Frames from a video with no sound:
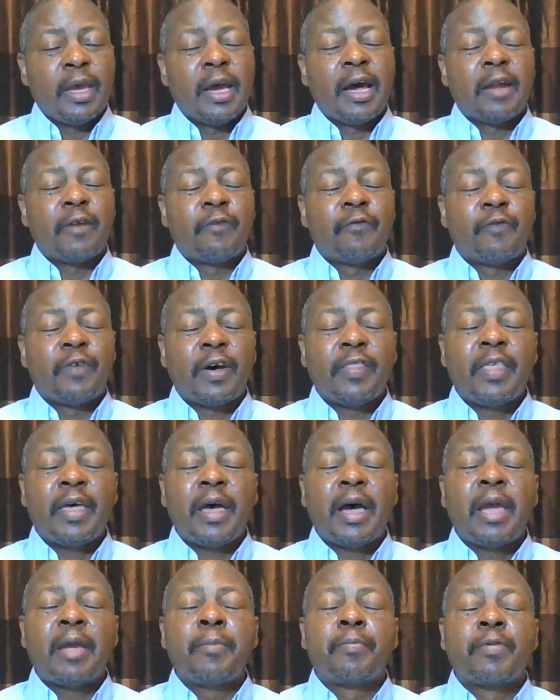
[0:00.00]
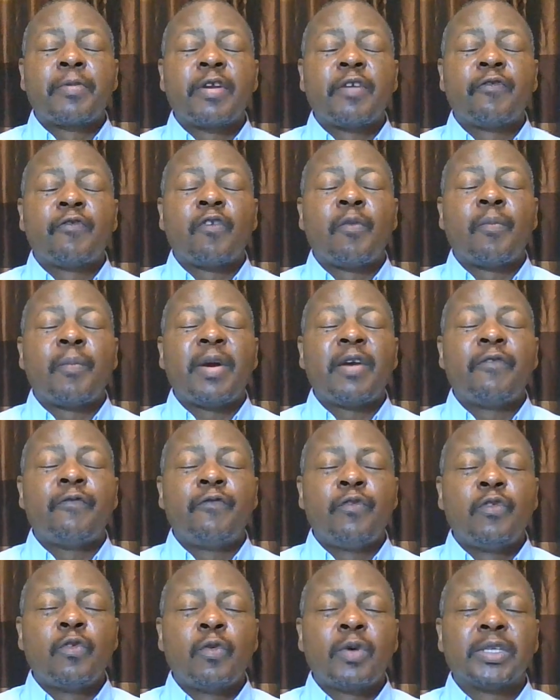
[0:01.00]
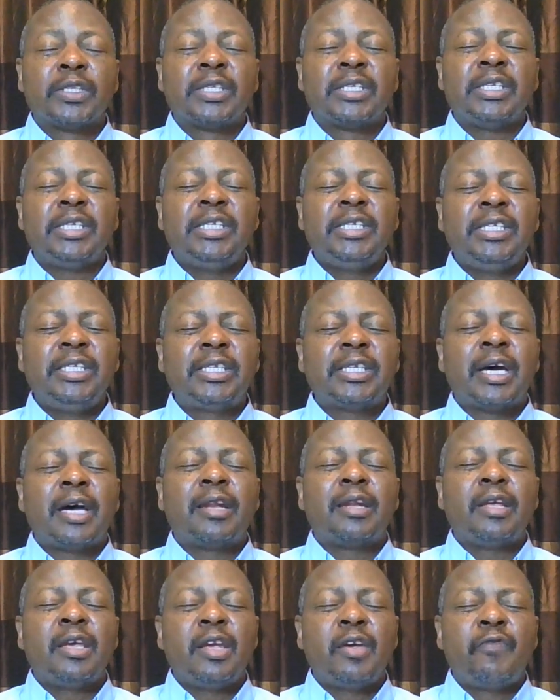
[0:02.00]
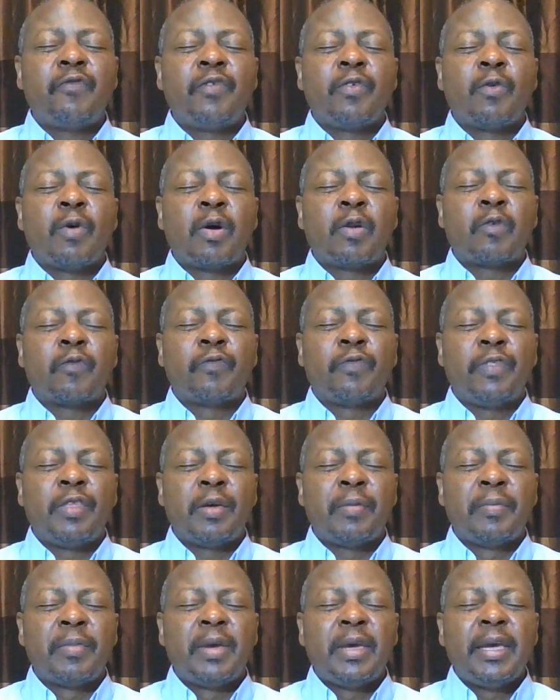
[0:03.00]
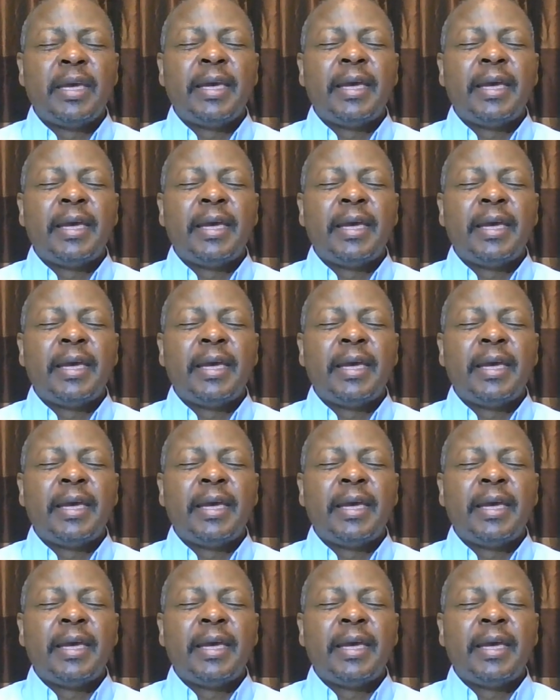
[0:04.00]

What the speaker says: And Father, I pray for my viewers, each and every one of them.